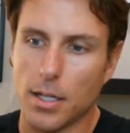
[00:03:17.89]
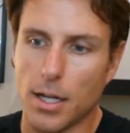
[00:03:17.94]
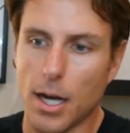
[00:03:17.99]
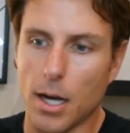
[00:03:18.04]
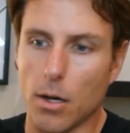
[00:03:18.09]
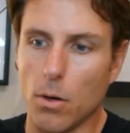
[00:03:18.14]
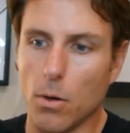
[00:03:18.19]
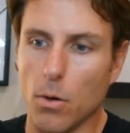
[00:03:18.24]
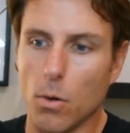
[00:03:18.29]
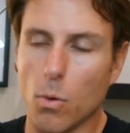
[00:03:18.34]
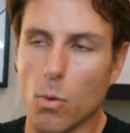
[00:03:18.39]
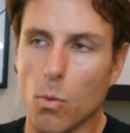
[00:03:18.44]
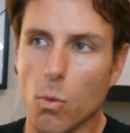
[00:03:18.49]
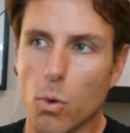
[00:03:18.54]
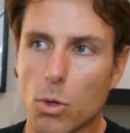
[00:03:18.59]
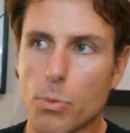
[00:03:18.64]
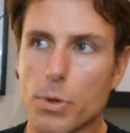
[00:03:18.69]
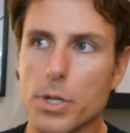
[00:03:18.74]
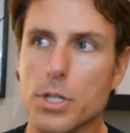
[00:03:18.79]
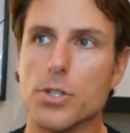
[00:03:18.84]
Now,
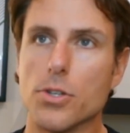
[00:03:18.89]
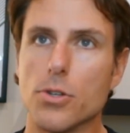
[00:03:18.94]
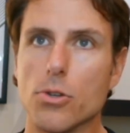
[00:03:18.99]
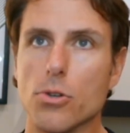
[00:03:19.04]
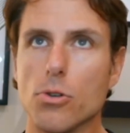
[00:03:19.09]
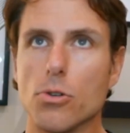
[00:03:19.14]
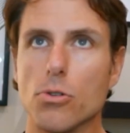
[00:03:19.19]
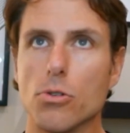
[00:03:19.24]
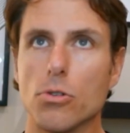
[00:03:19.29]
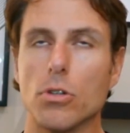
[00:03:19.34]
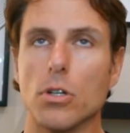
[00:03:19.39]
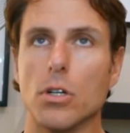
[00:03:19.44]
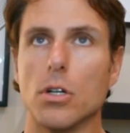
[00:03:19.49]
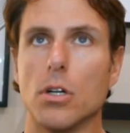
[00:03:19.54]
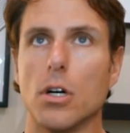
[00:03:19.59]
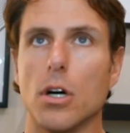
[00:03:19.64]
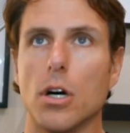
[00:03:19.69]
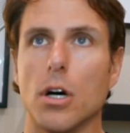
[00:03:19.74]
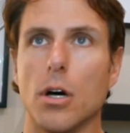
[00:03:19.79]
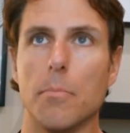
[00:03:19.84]
what do we do
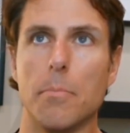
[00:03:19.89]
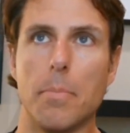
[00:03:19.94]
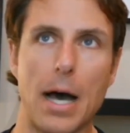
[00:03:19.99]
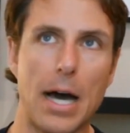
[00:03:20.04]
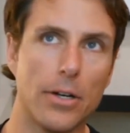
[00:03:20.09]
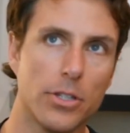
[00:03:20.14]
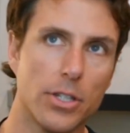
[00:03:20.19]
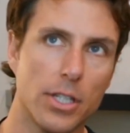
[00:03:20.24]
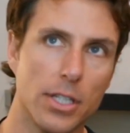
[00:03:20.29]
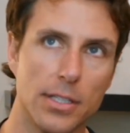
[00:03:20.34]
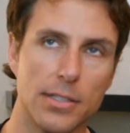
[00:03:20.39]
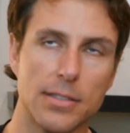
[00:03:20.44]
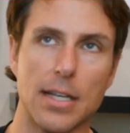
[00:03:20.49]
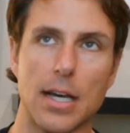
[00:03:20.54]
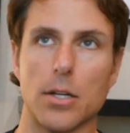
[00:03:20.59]
about this?